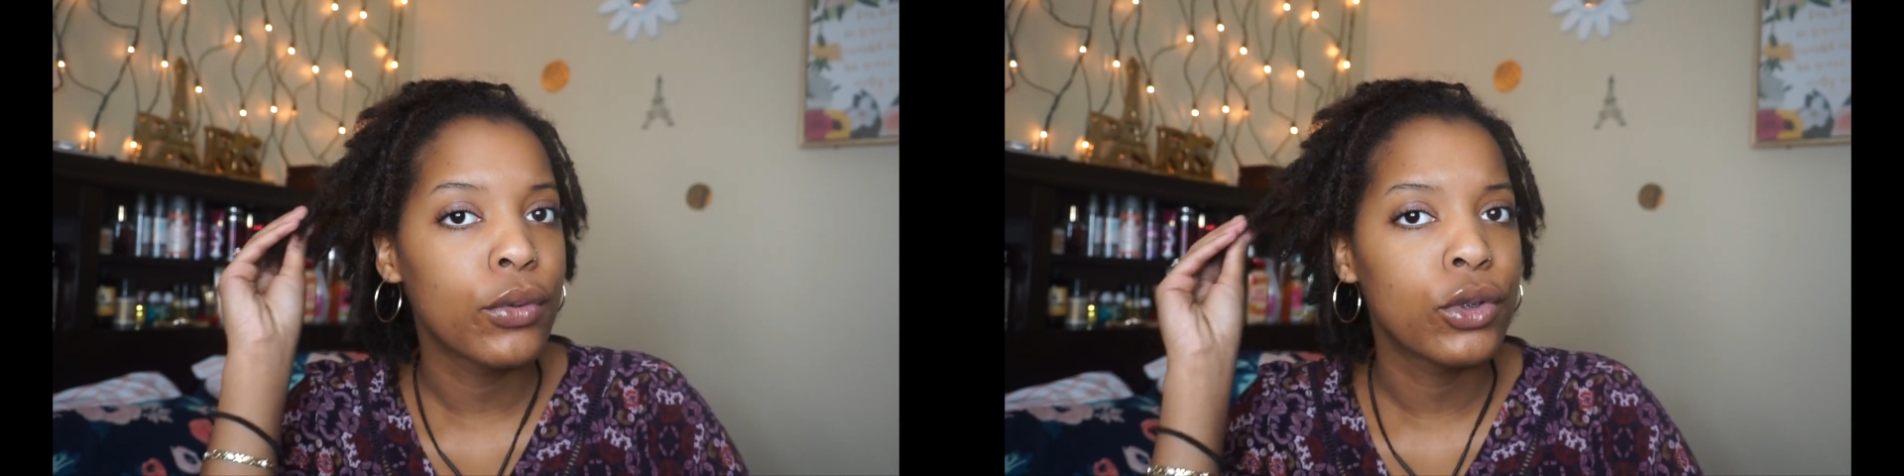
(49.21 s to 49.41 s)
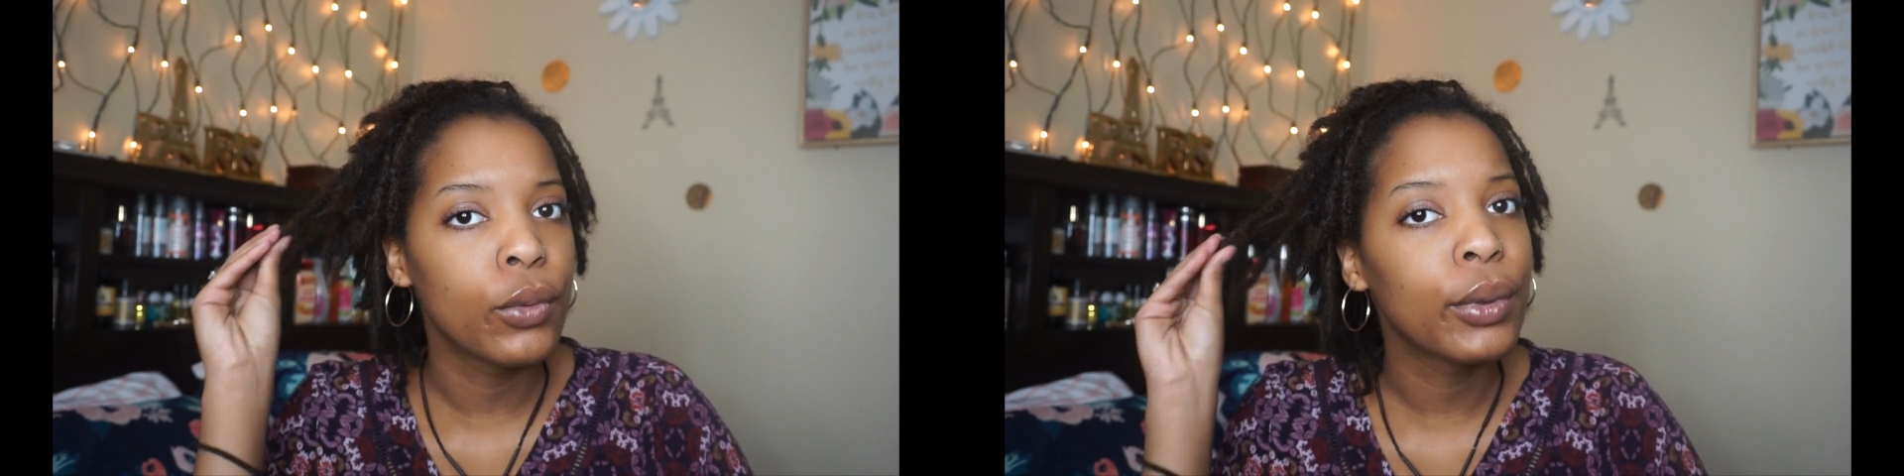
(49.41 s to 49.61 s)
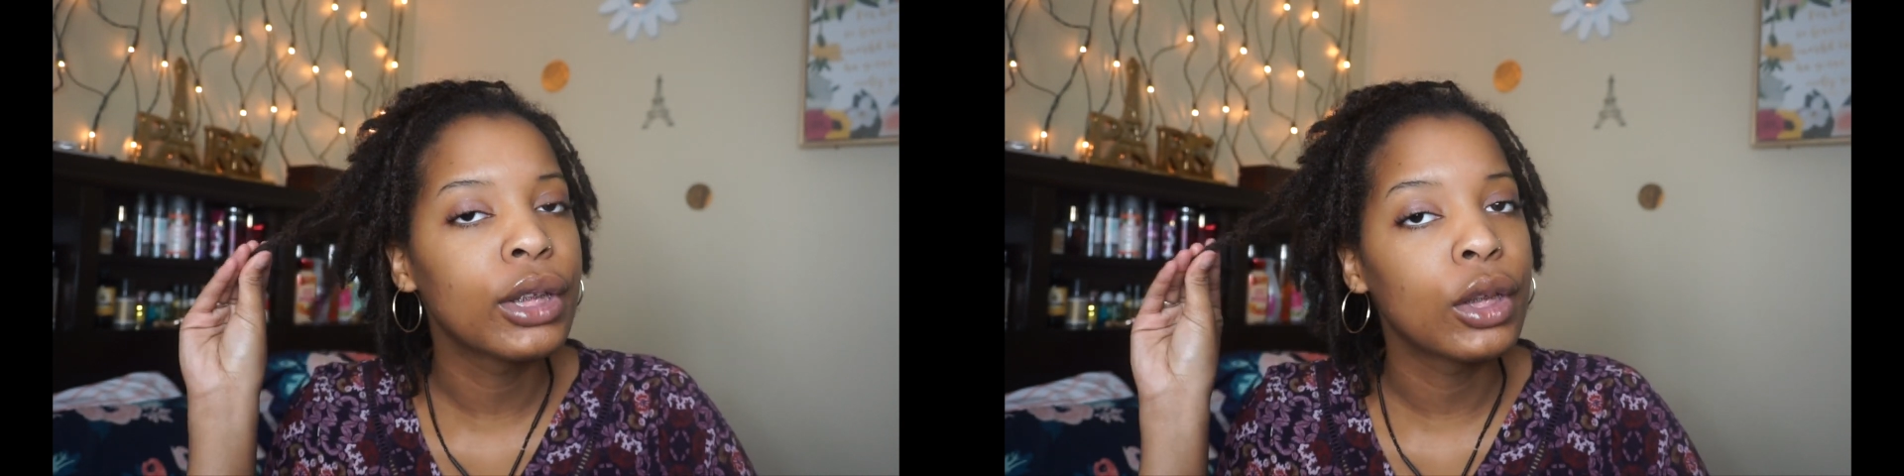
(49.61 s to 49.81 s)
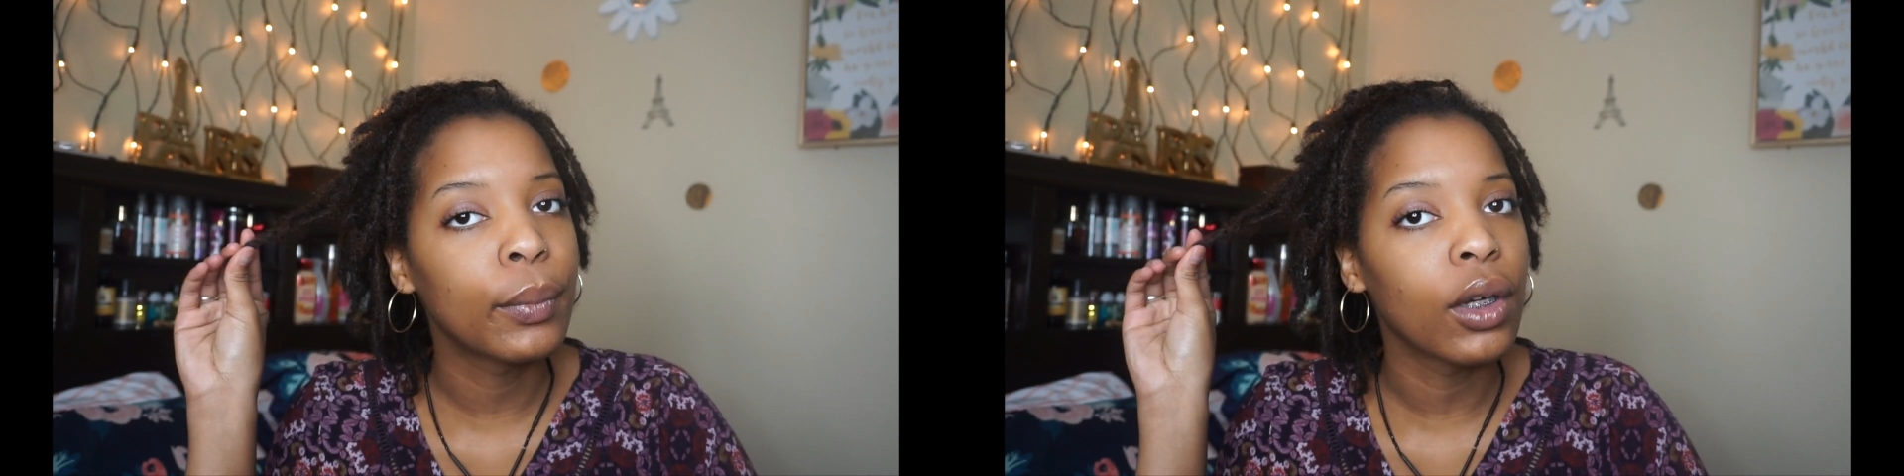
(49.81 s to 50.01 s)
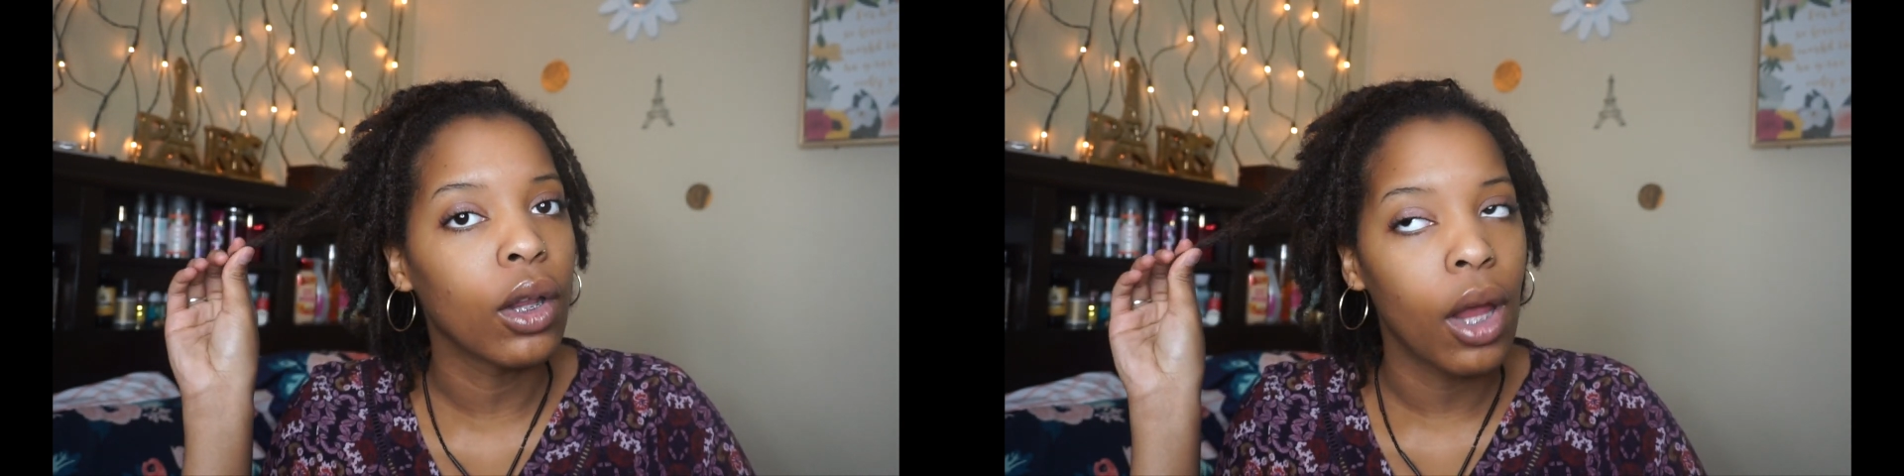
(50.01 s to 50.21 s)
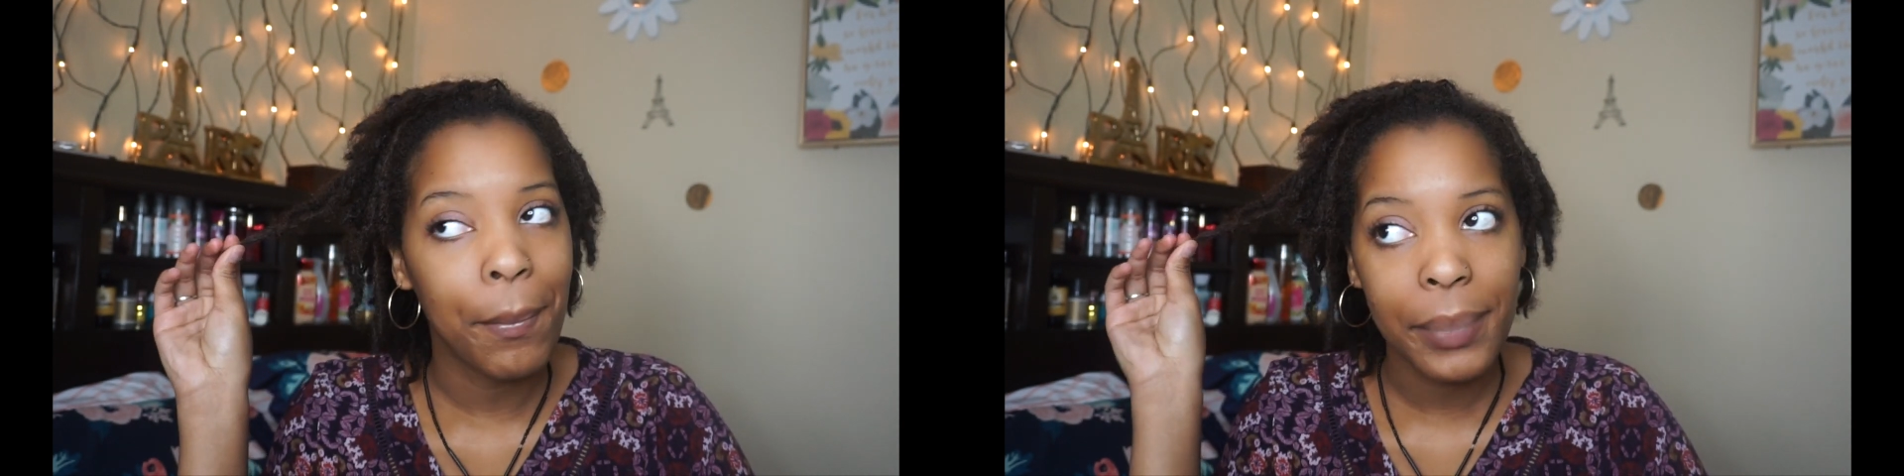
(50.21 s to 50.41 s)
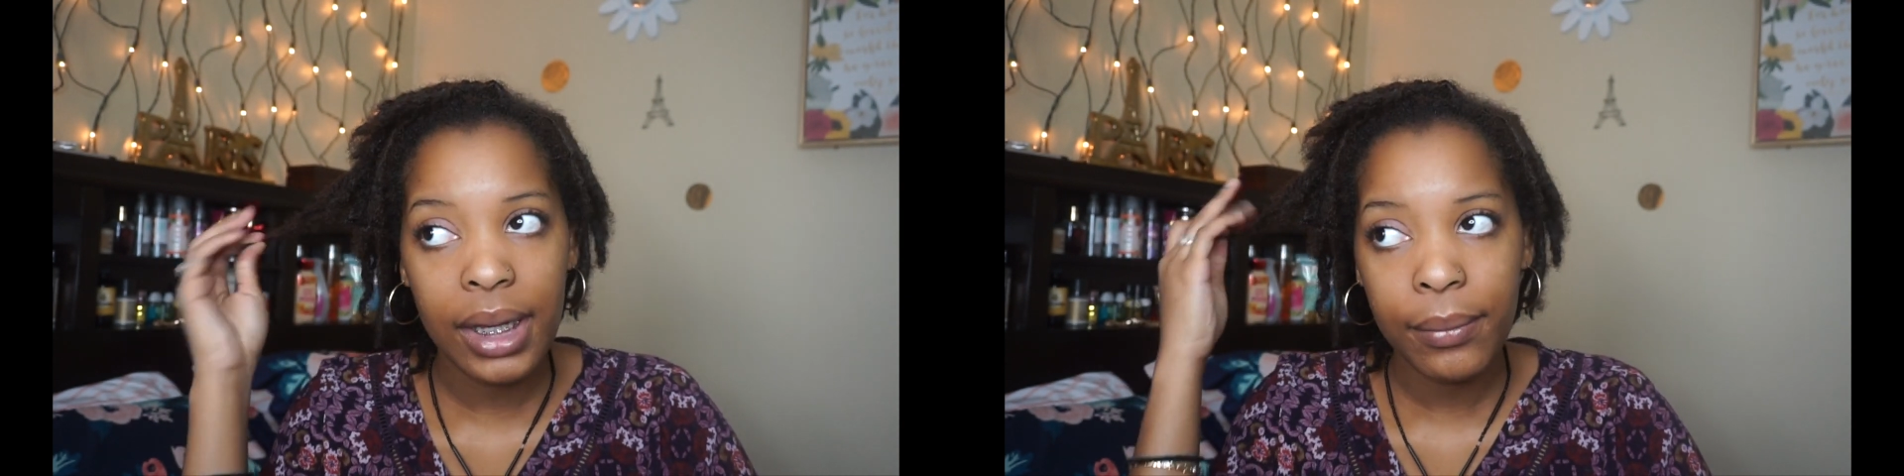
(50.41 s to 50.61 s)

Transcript: super, super lumpy.